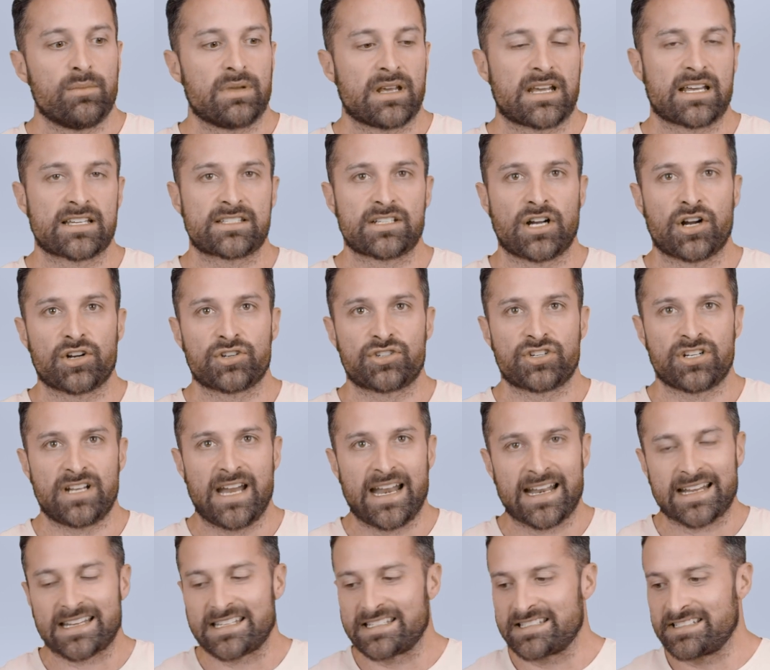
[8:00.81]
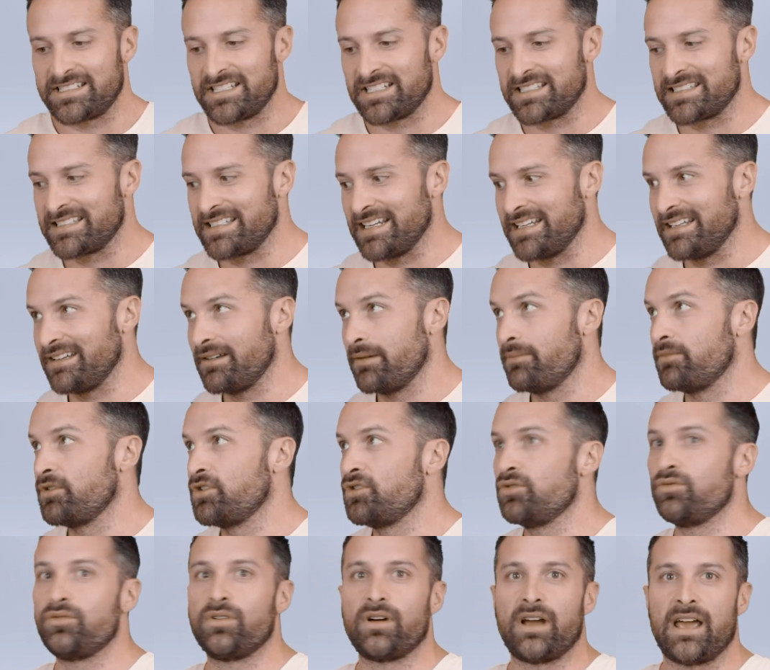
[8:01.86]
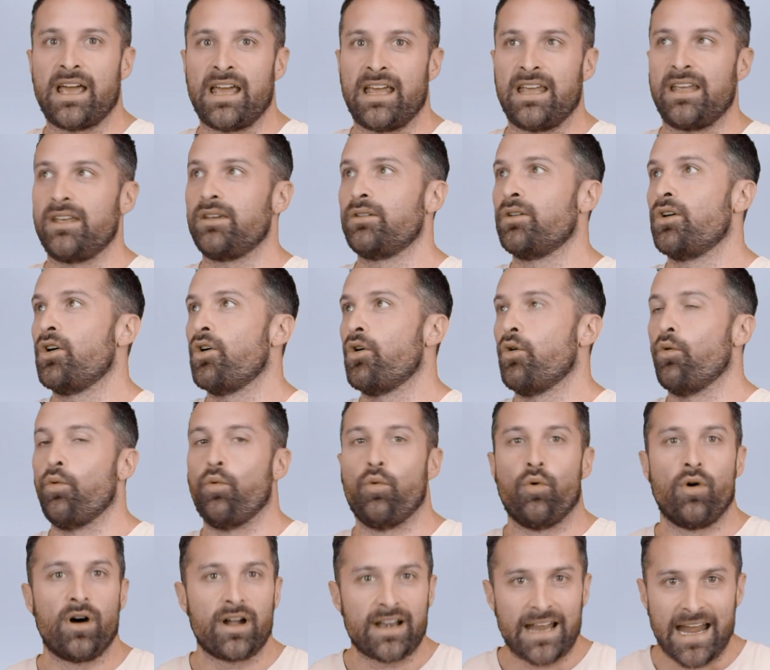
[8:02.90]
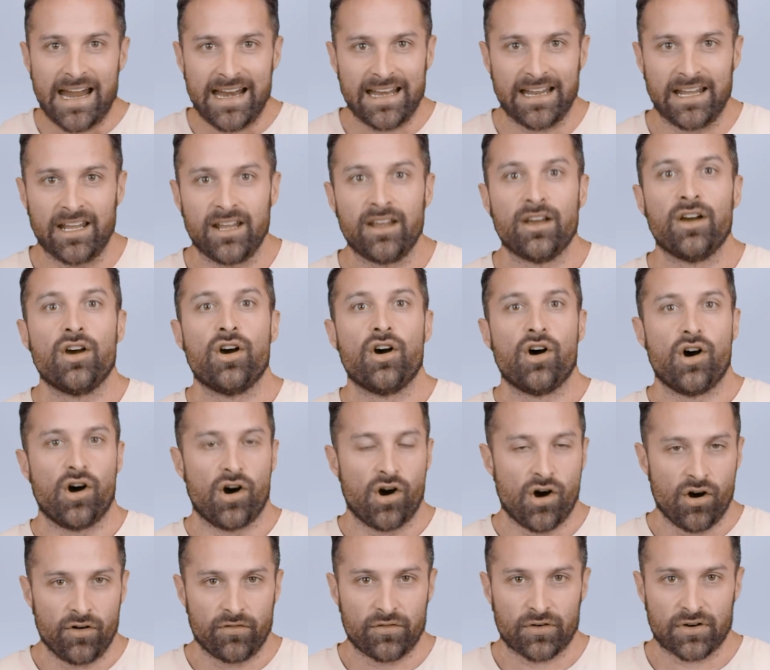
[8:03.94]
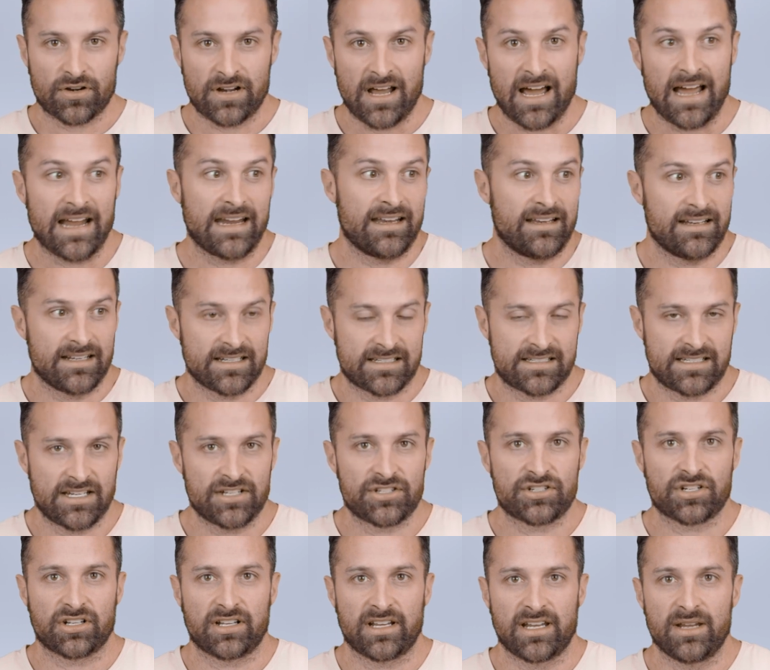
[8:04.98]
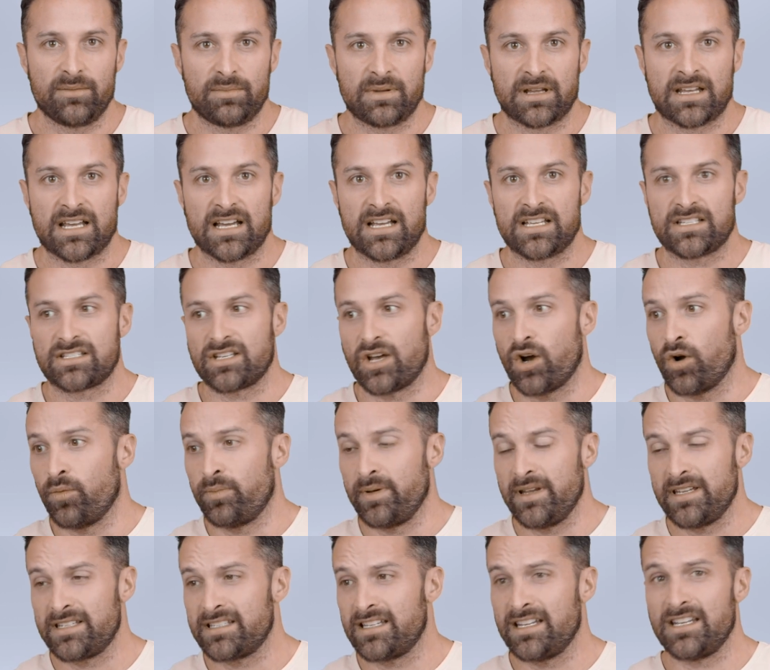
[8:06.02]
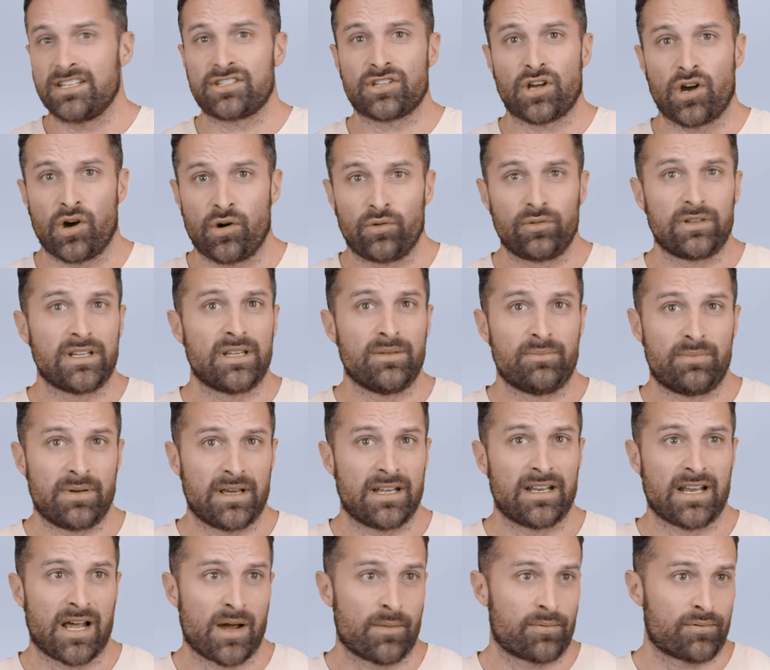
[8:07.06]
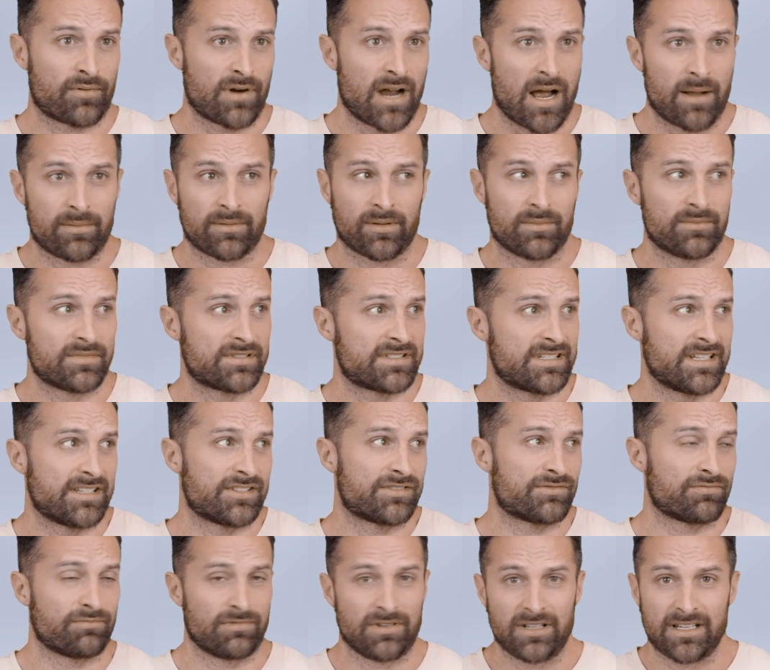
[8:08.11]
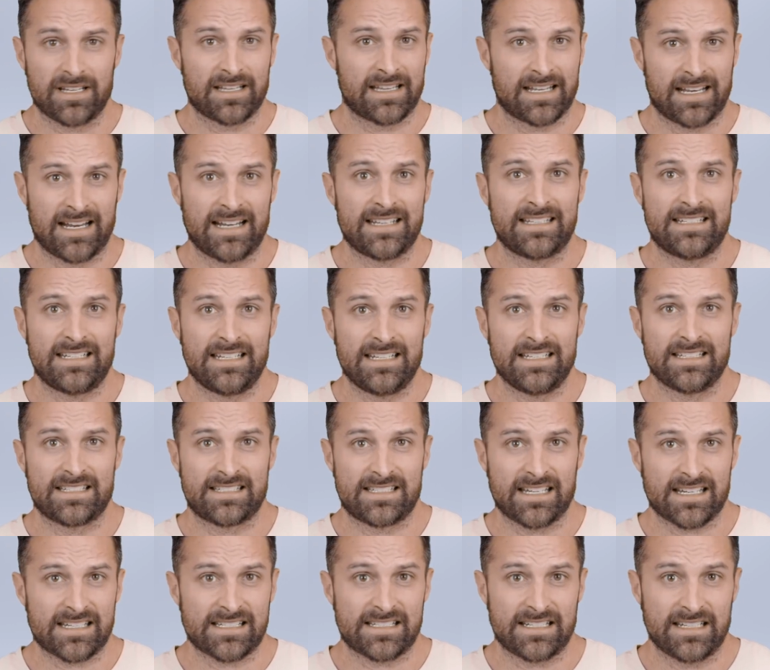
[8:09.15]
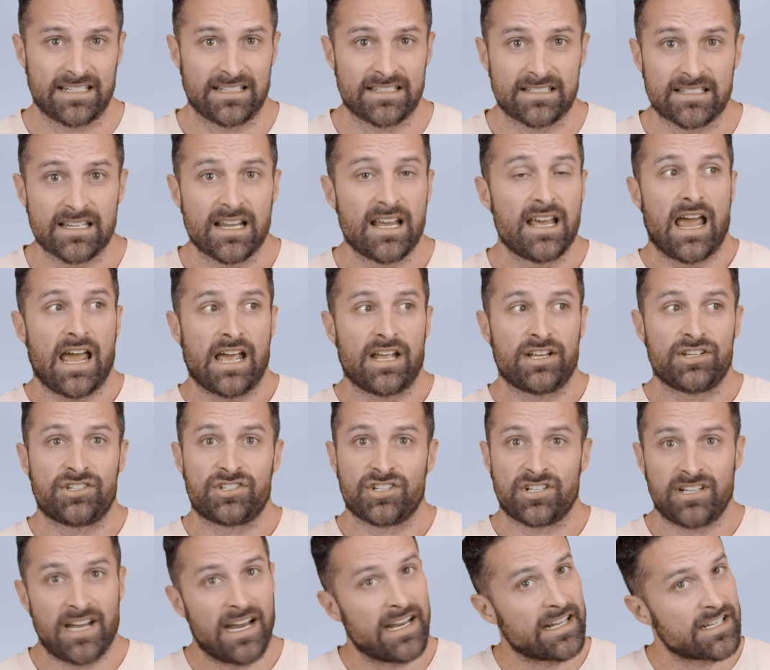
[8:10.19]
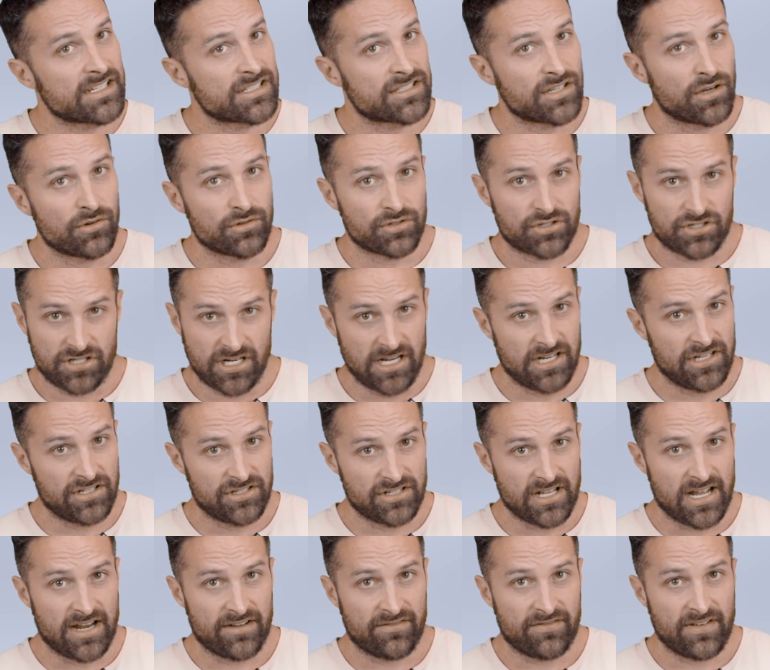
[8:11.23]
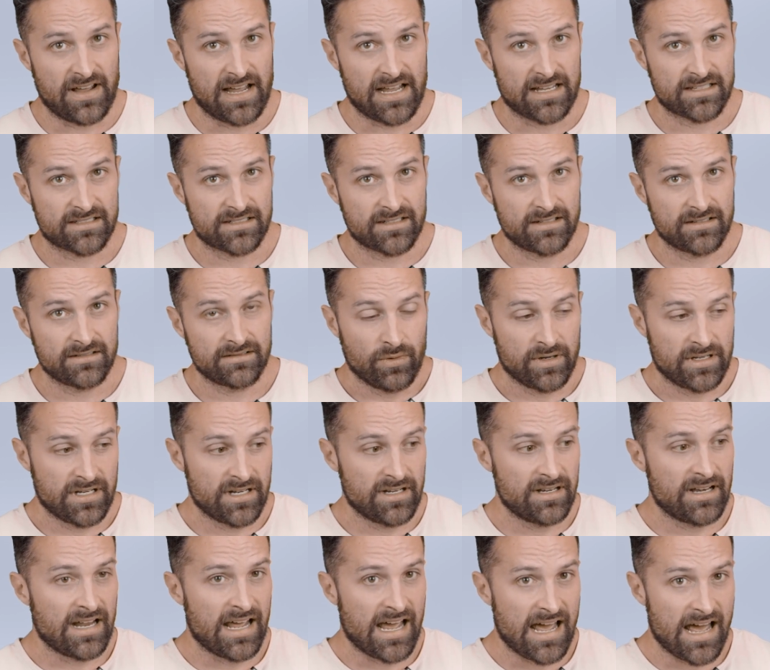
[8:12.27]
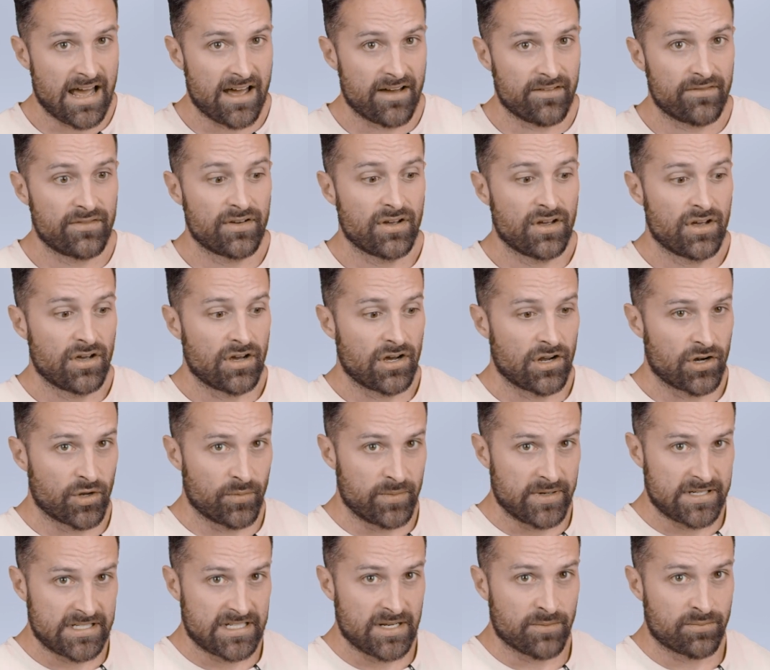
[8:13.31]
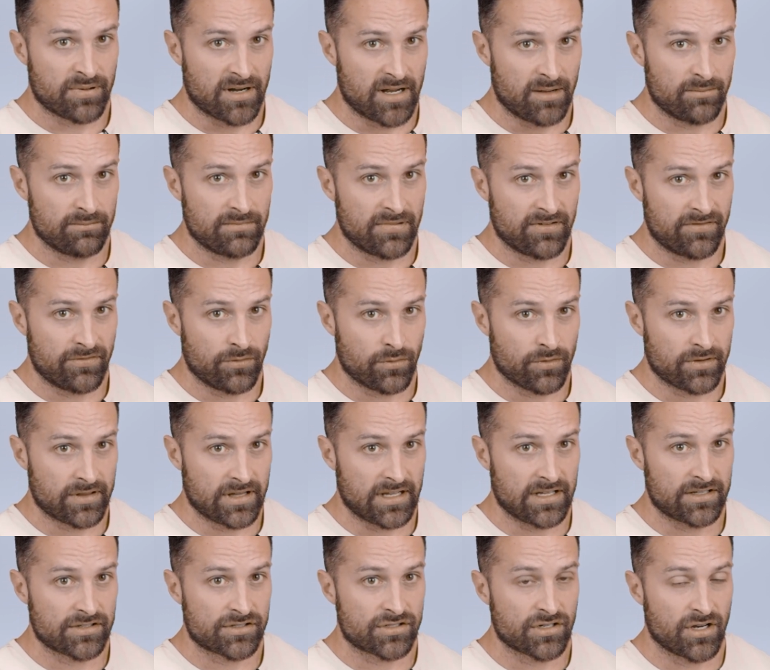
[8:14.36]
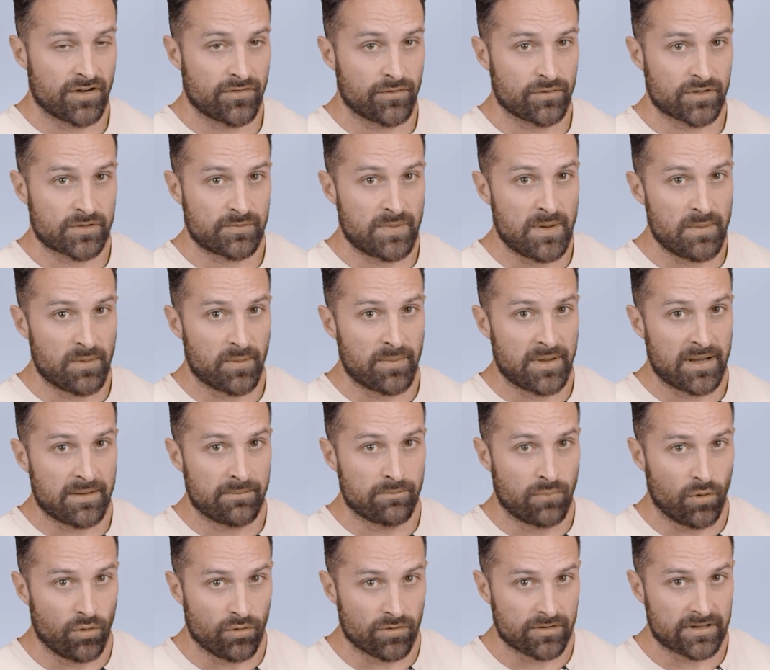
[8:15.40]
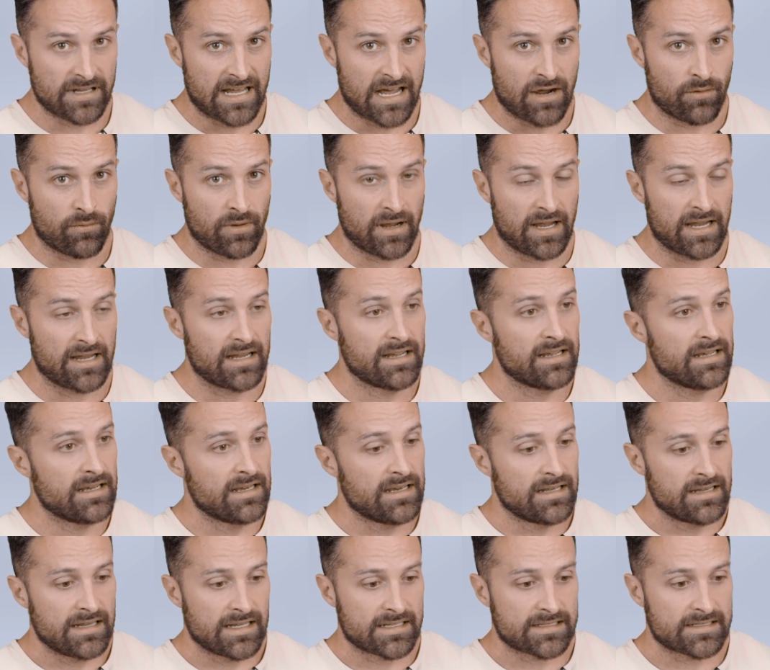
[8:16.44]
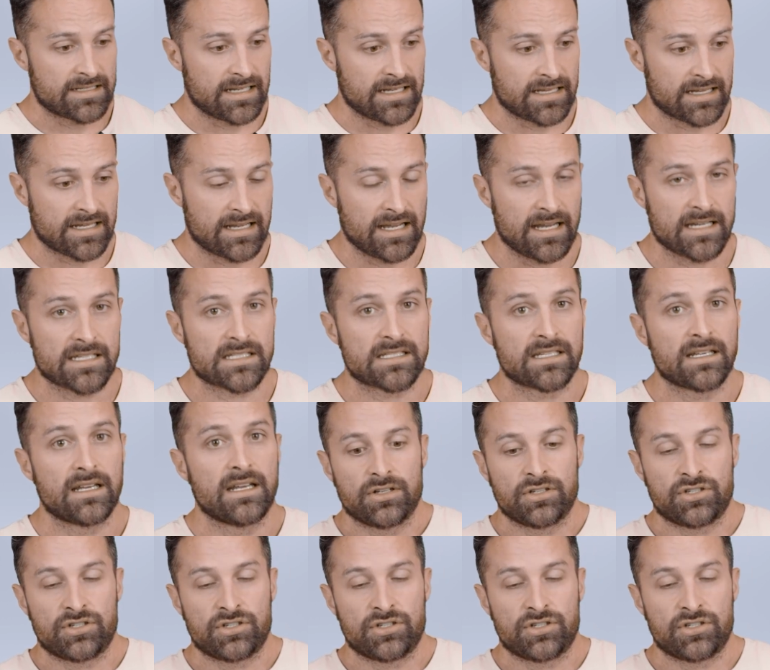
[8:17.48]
because our genetics just didn't do a 180 overnight, essentially, because obesity's only been a problem since really the 1960s, and genetics don't change that fast. We didn't have an obesity problem before then. So if it was people being born that way, that's not the case.